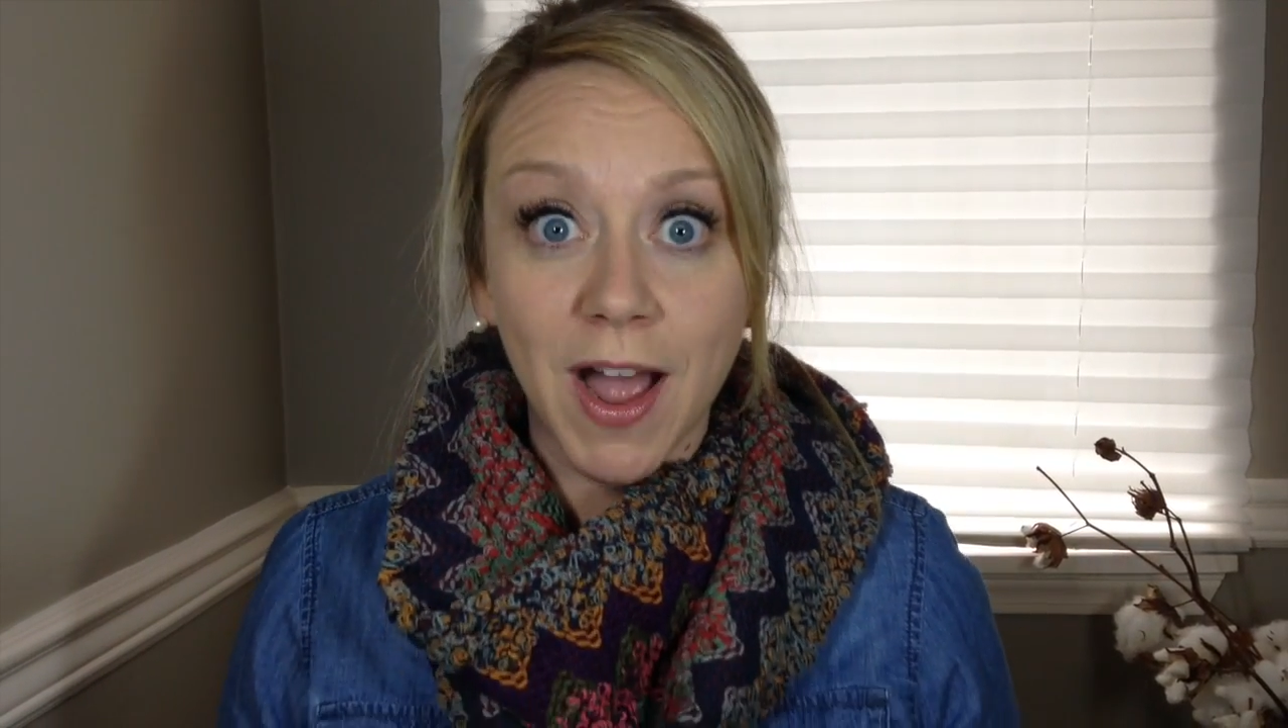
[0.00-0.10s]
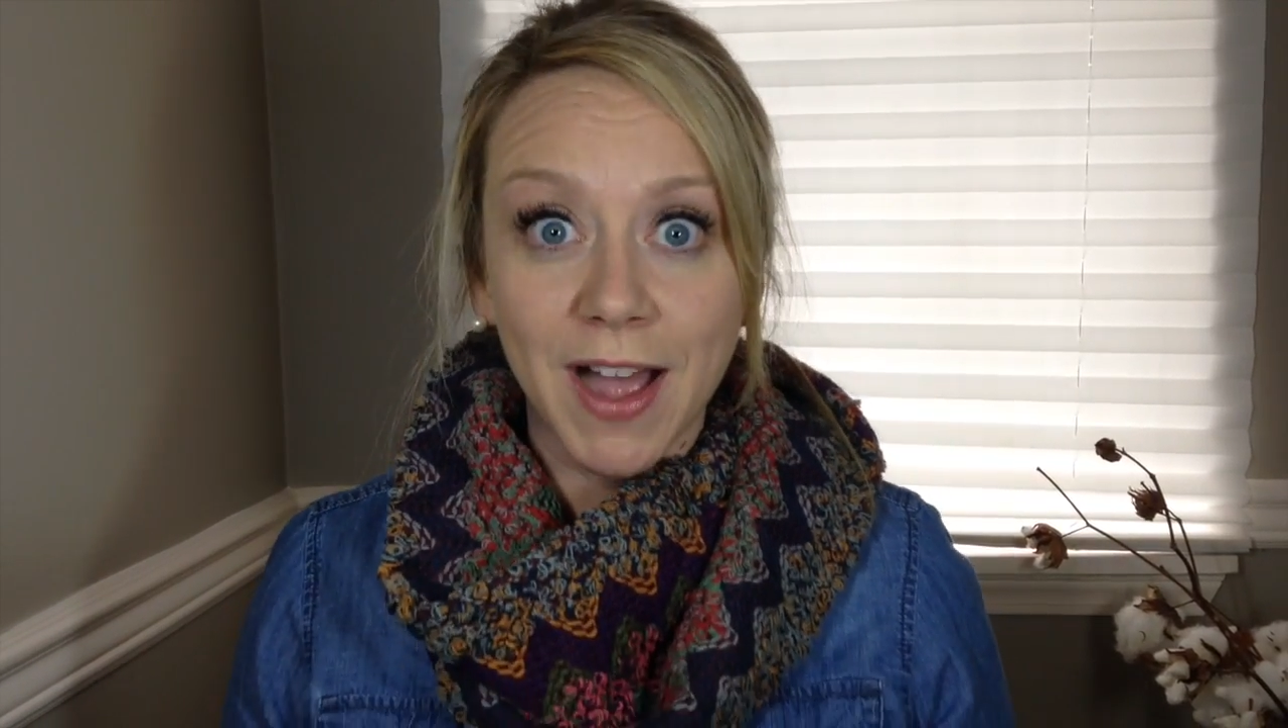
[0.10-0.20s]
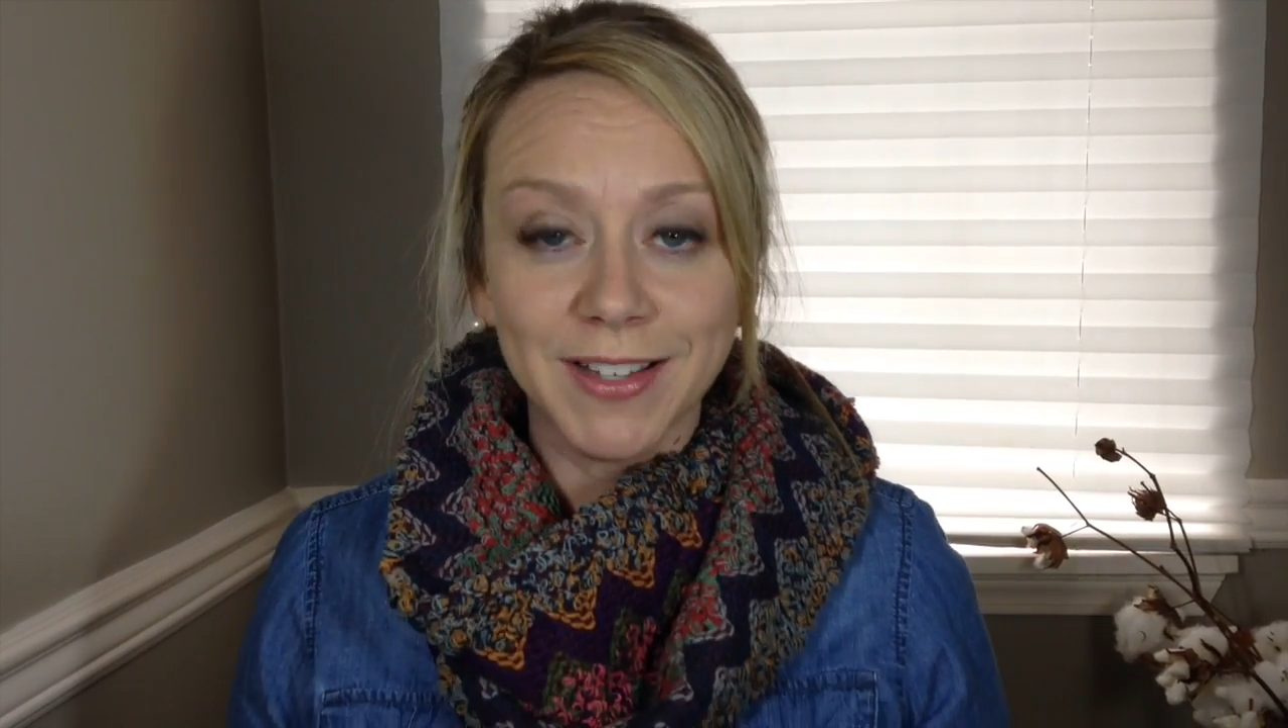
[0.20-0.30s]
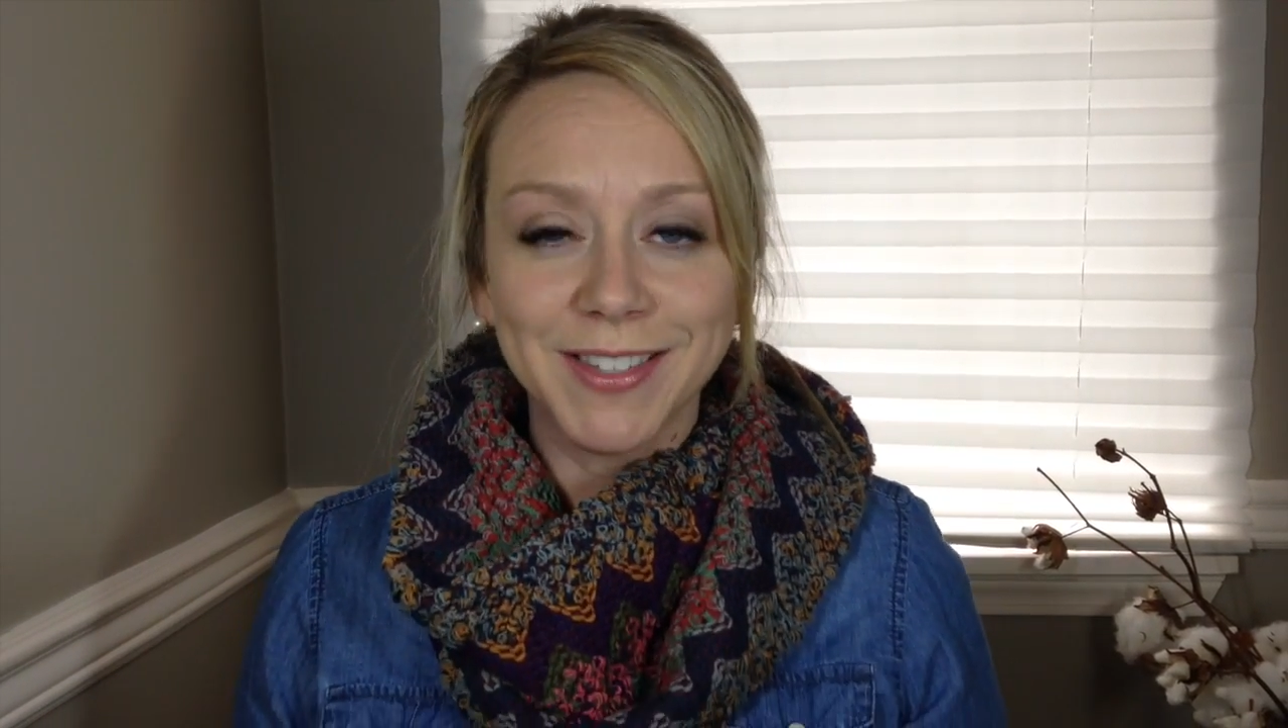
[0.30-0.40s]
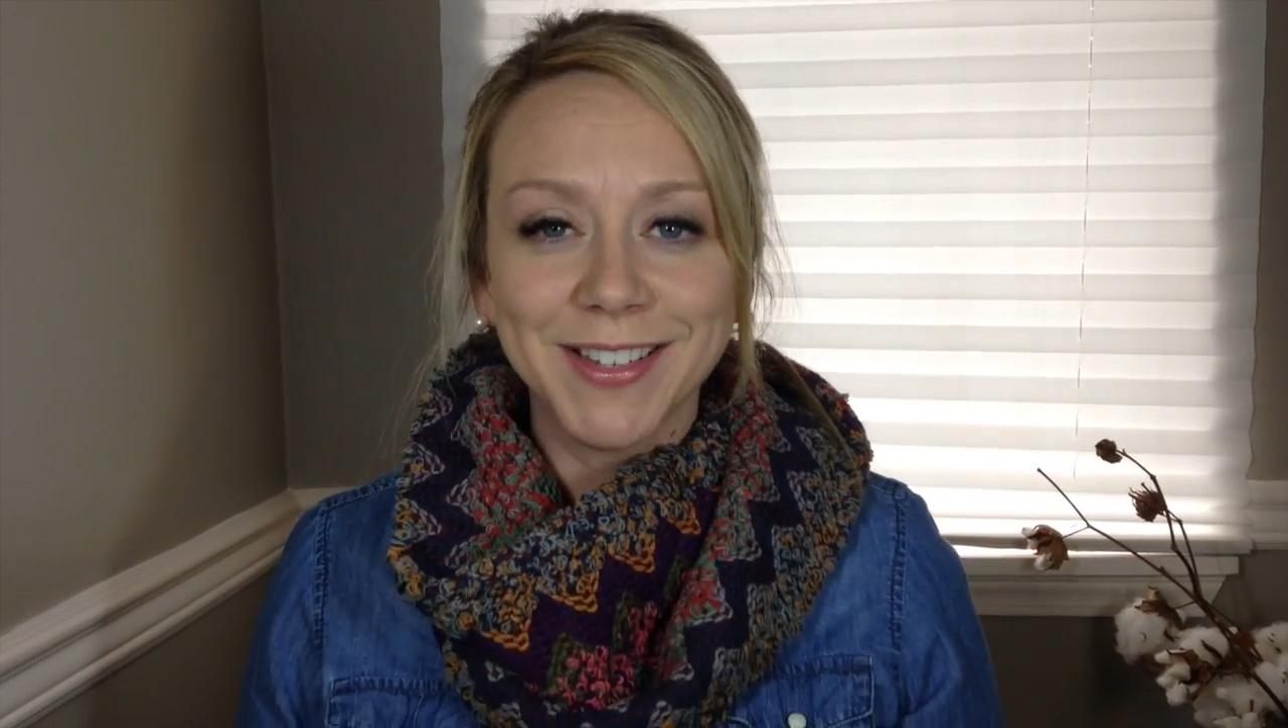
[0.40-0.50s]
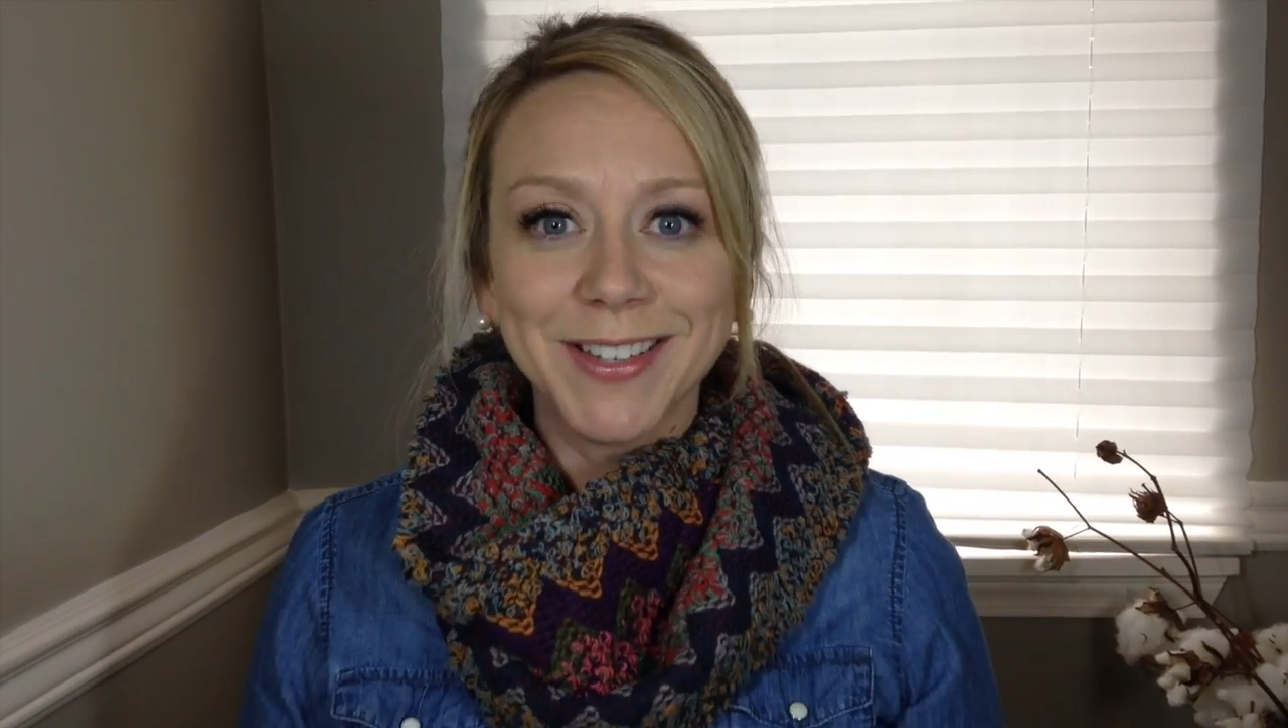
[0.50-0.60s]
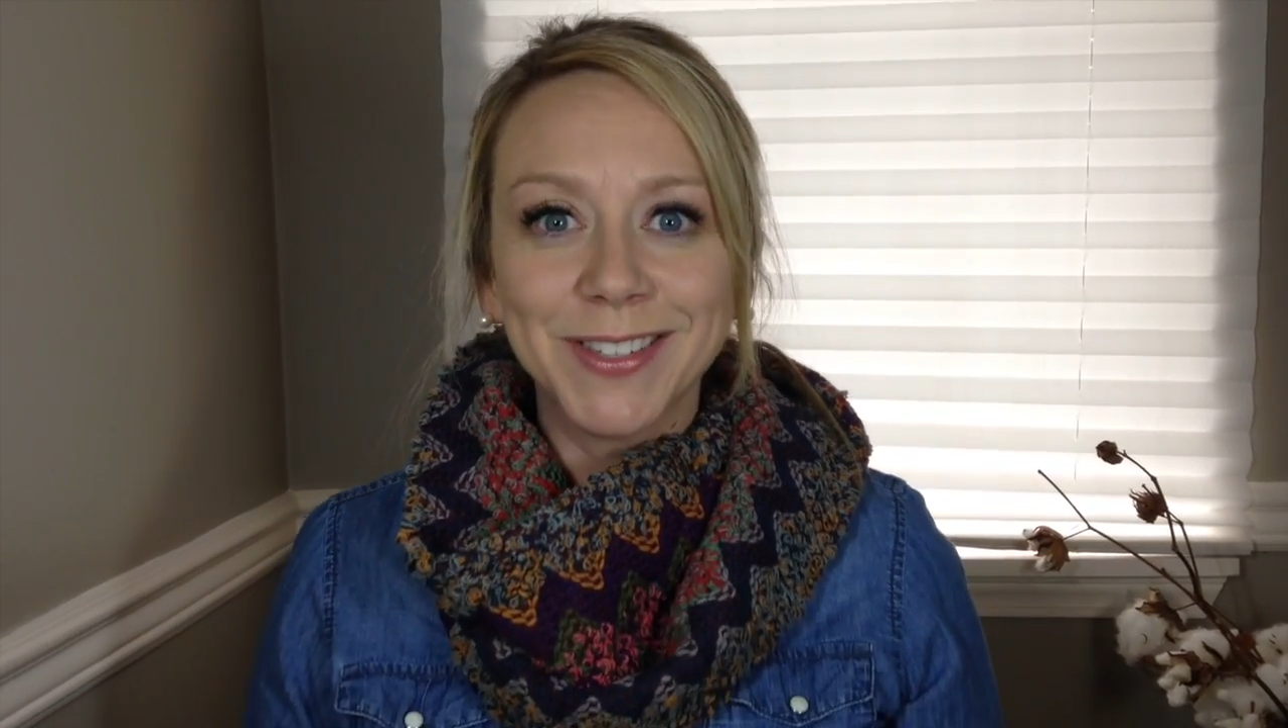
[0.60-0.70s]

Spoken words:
eyes.